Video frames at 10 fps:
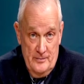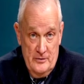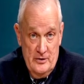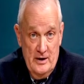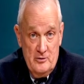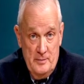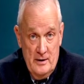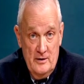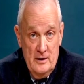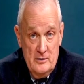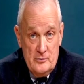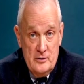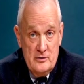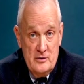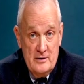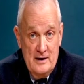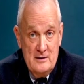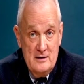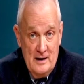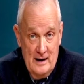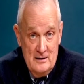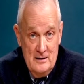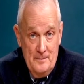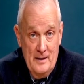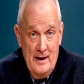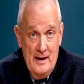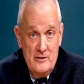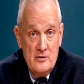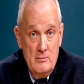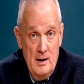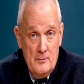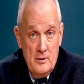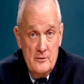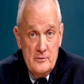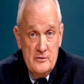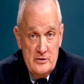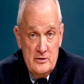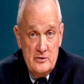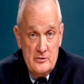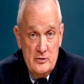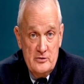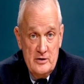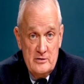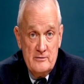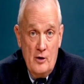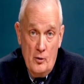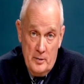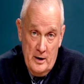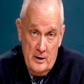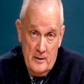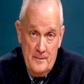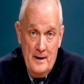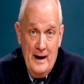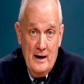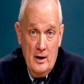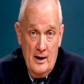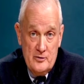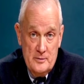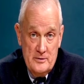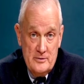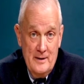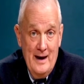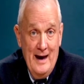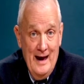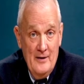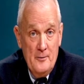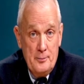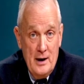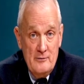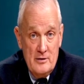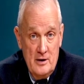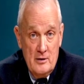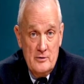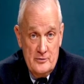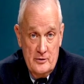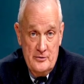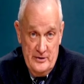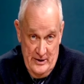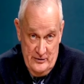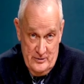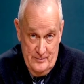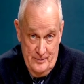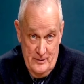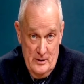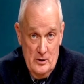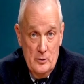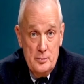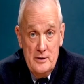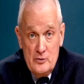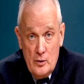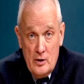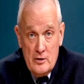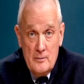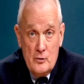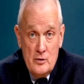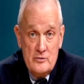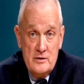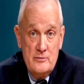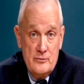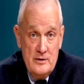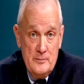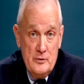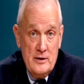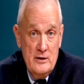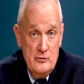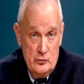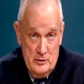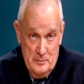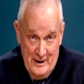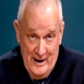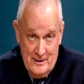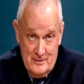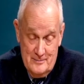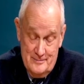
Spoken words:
She has been in the industry since 1990 and is a member of the Virginia Association of Home Care and Hospice and the Private Care Association. Please welcome Christine Friedberg and Julie Black.